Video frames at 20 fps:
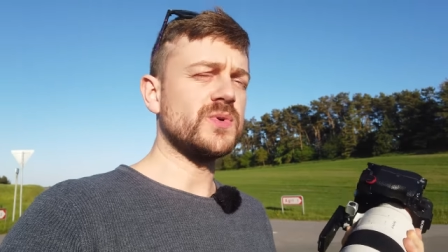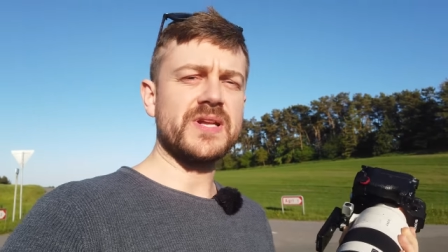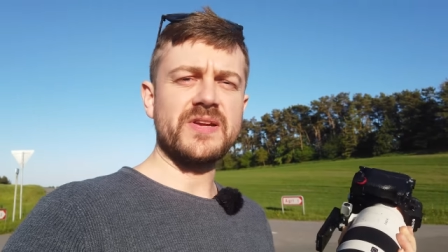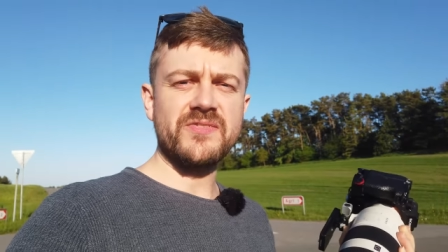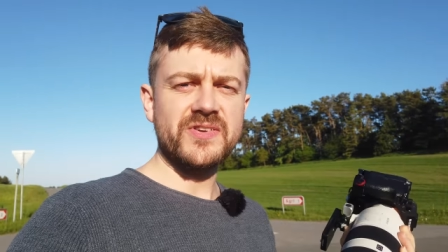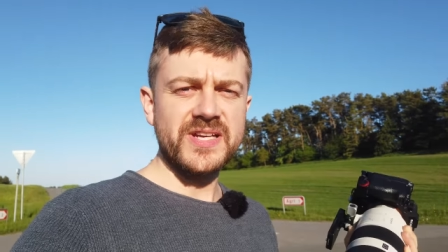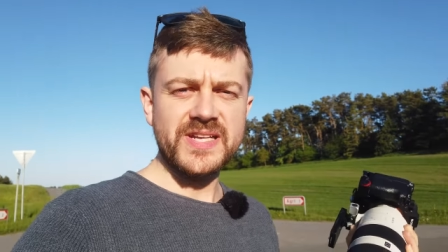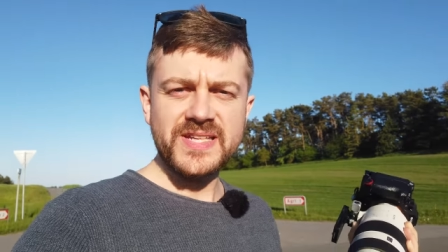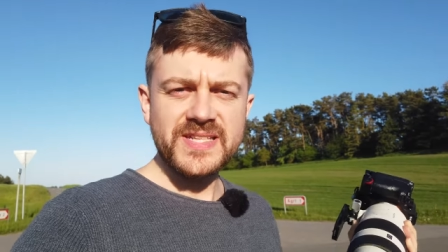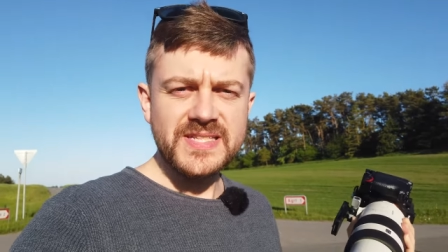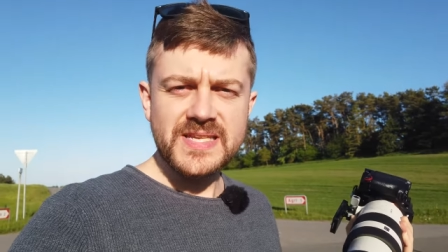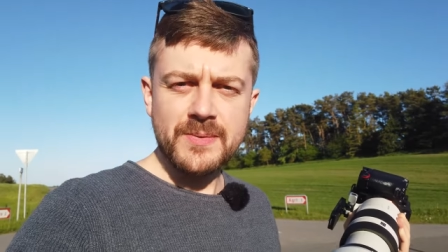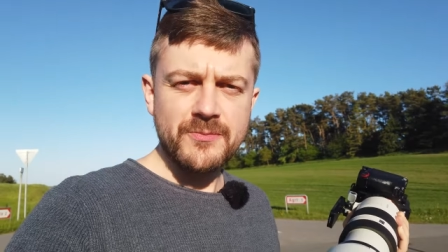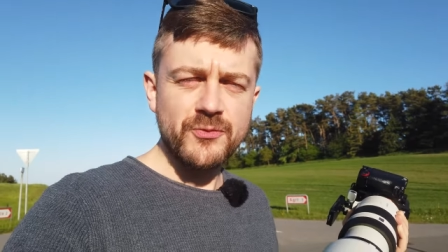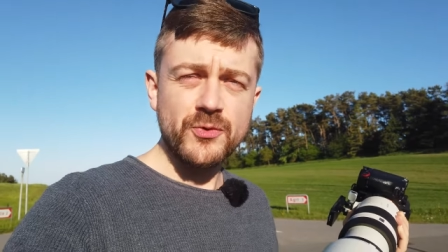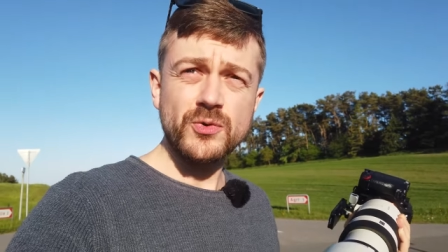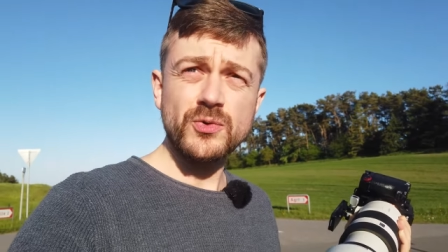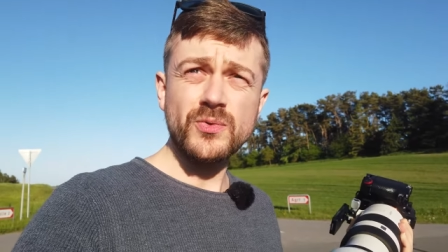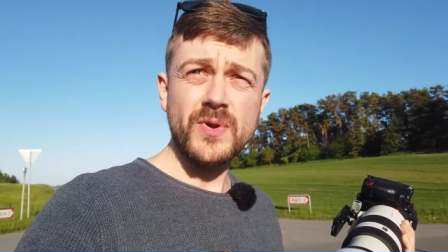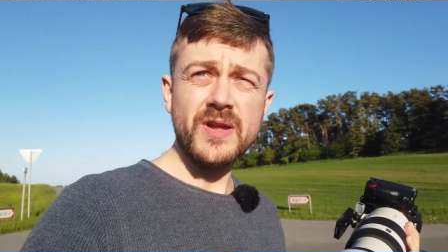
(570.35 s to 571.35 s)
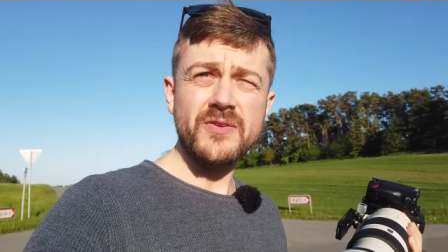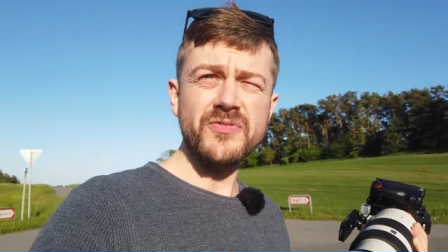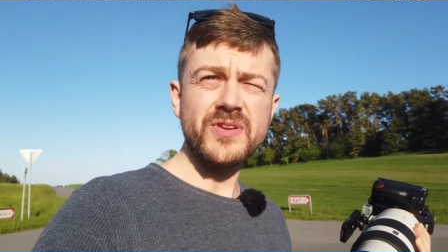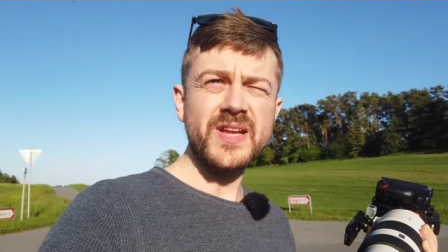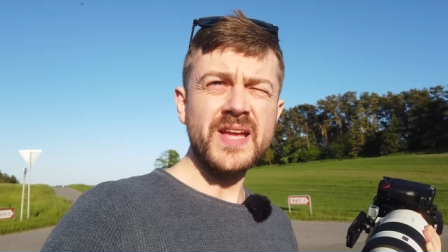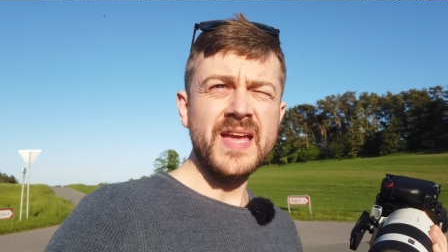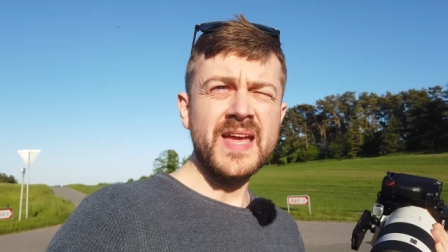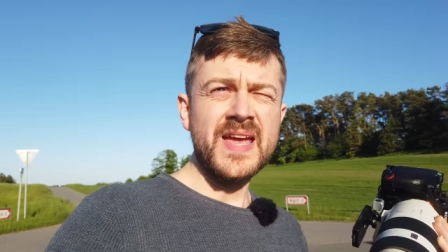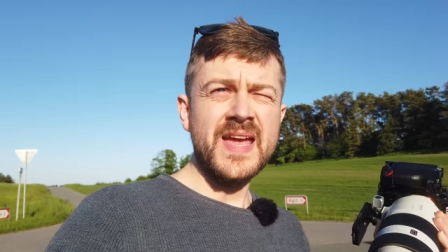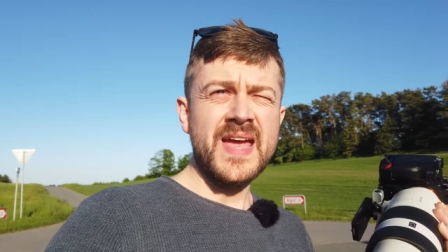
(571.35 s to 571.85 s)
whatever it is I'm
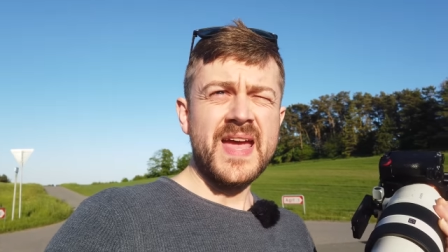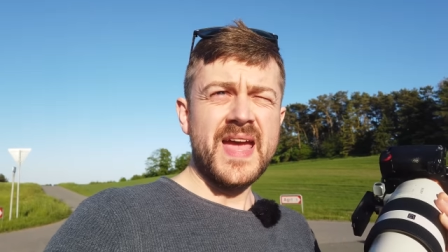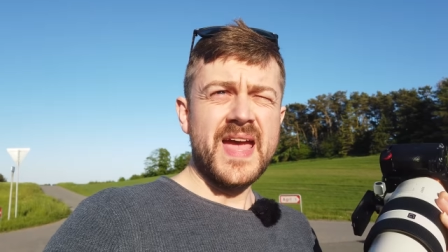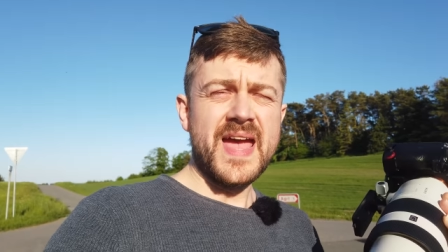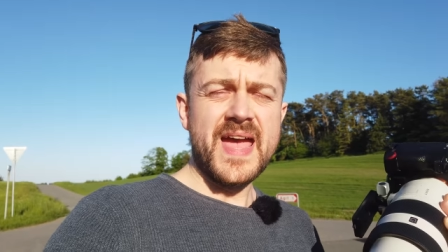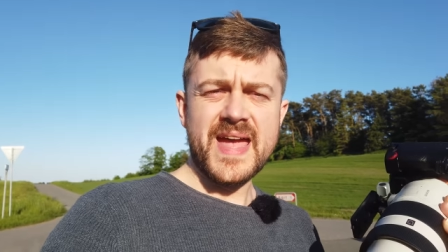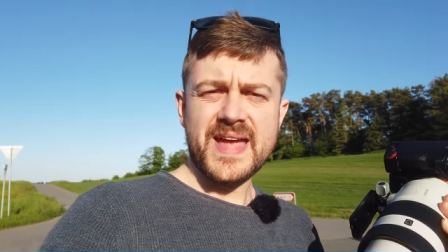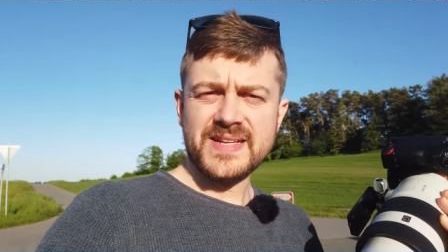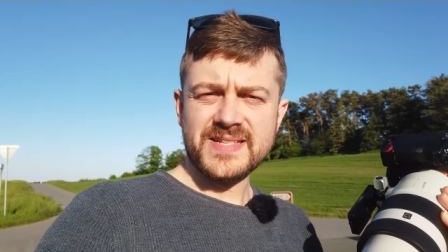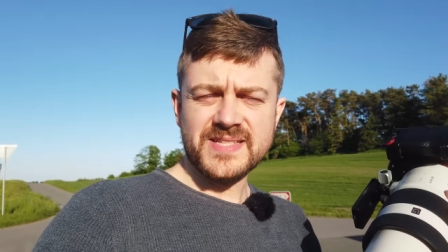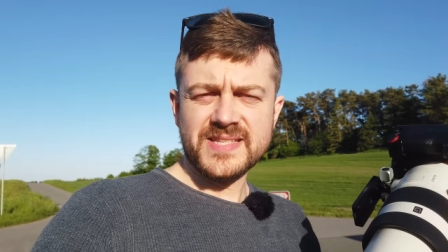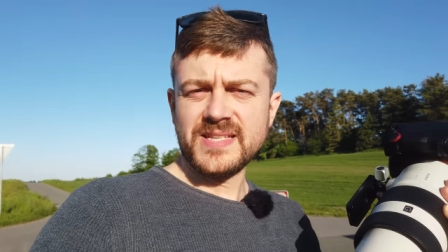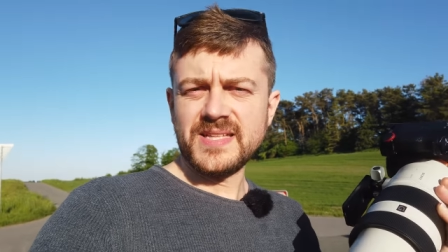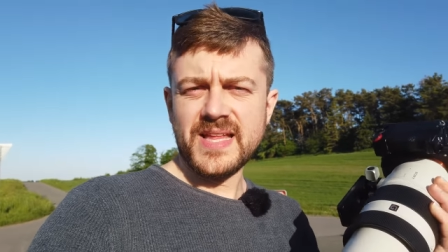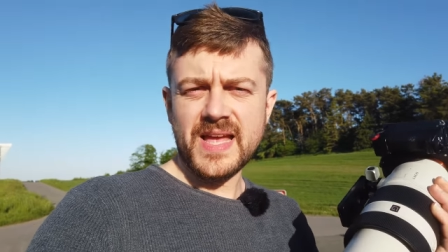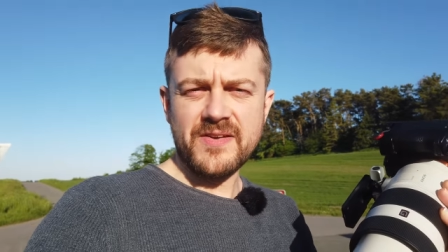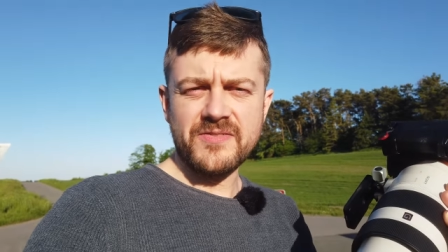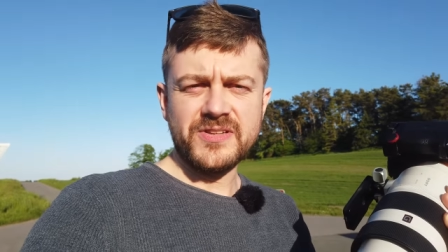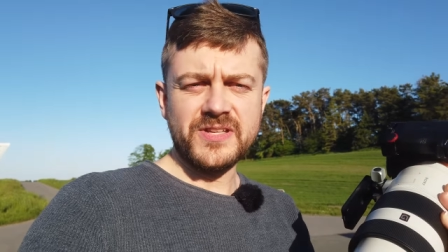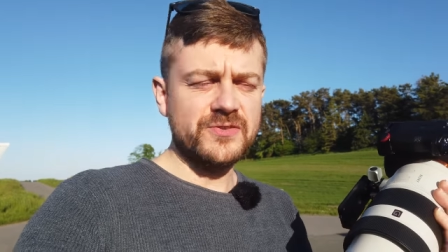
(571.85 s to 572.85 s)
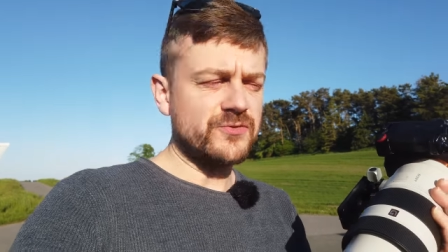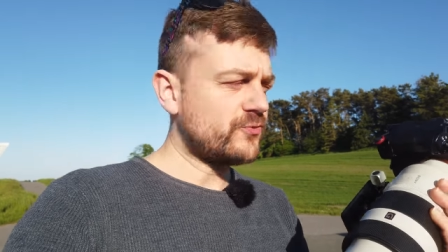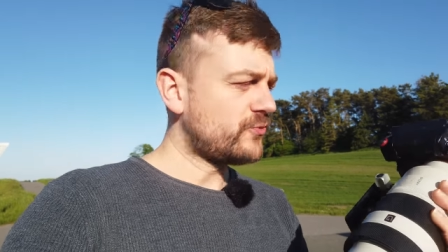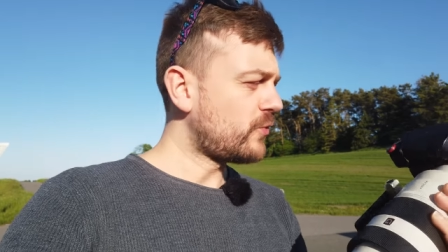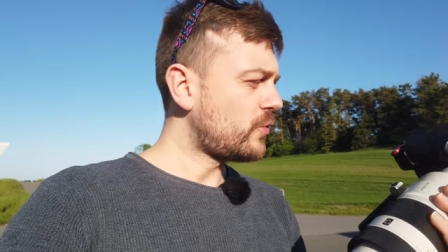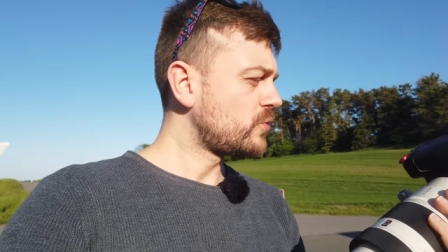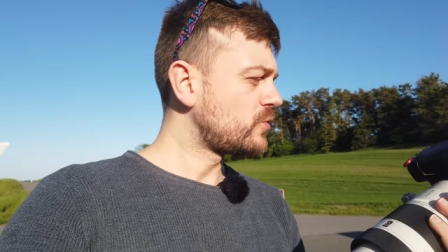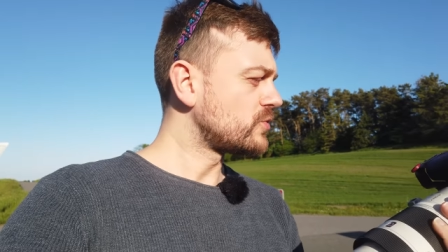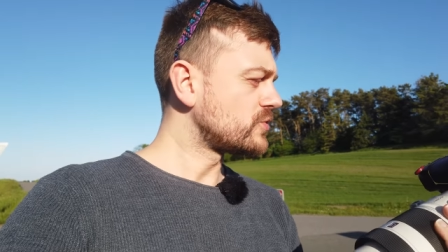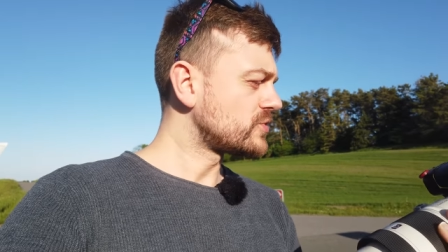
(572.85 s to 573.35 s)
photographing and still have it in
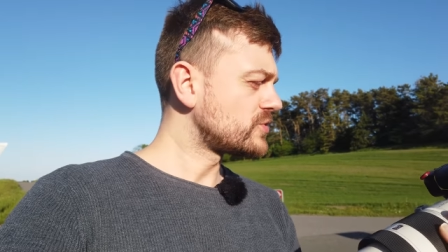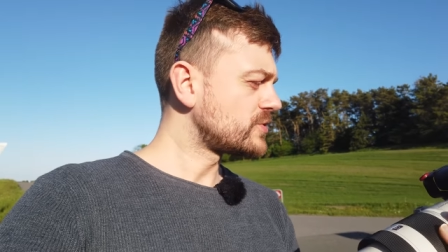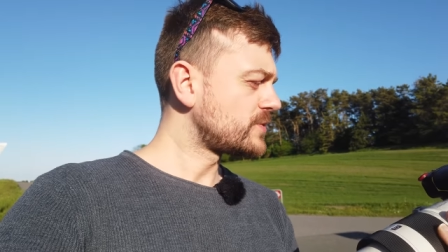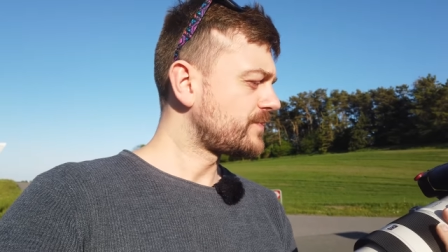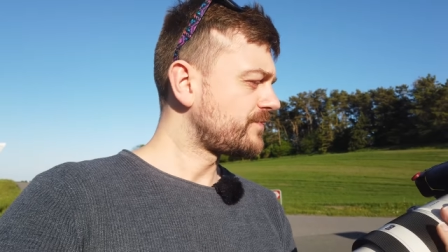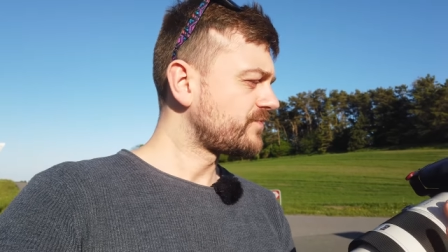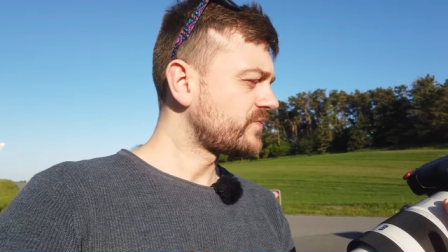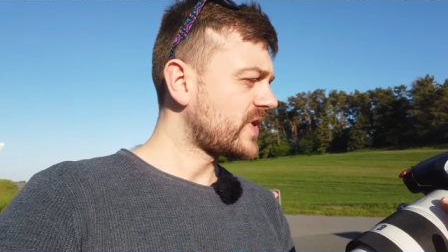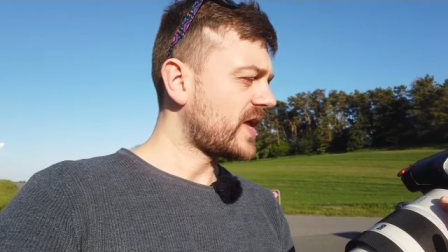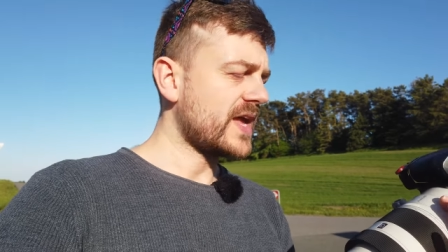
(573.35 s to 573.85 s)
focus.